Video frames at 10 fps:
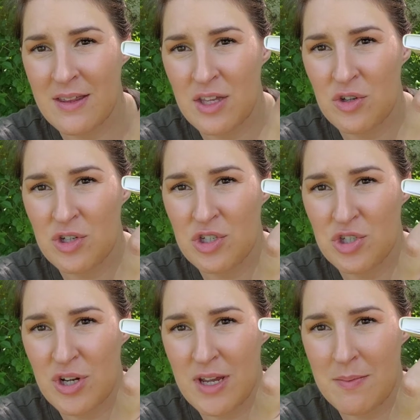that you could
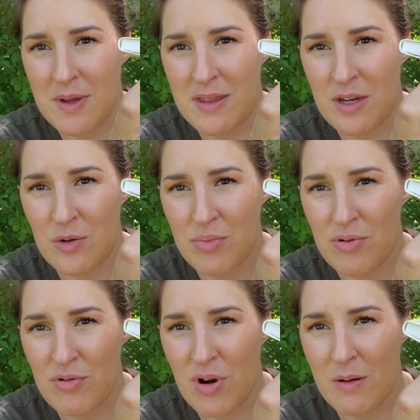trim and then it'll
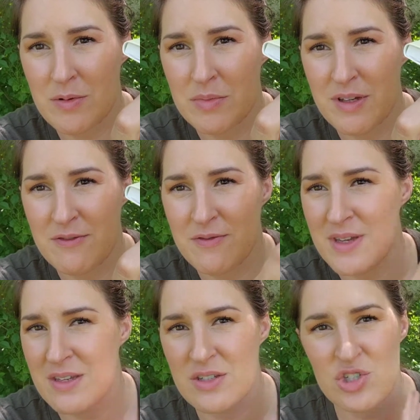probably
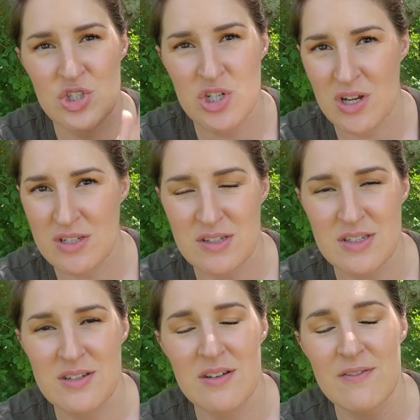fit
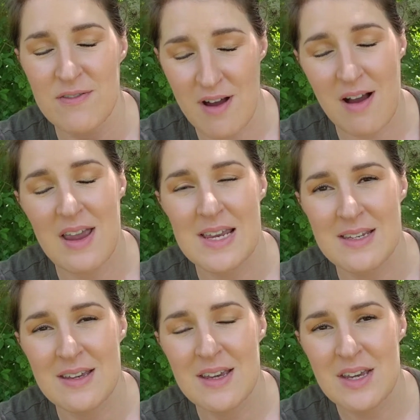just
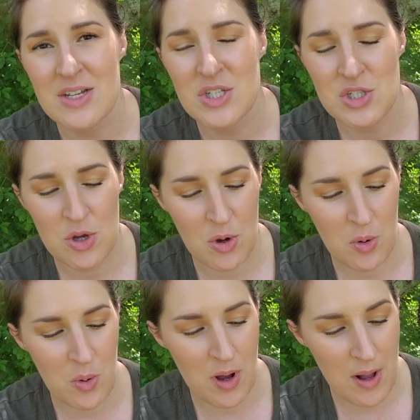fine.
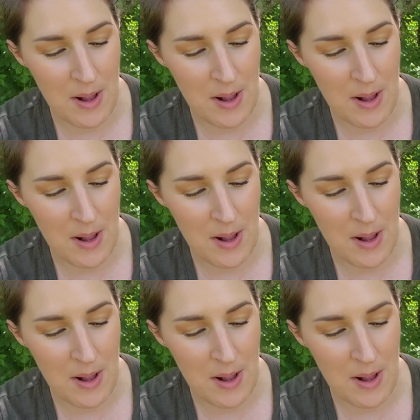So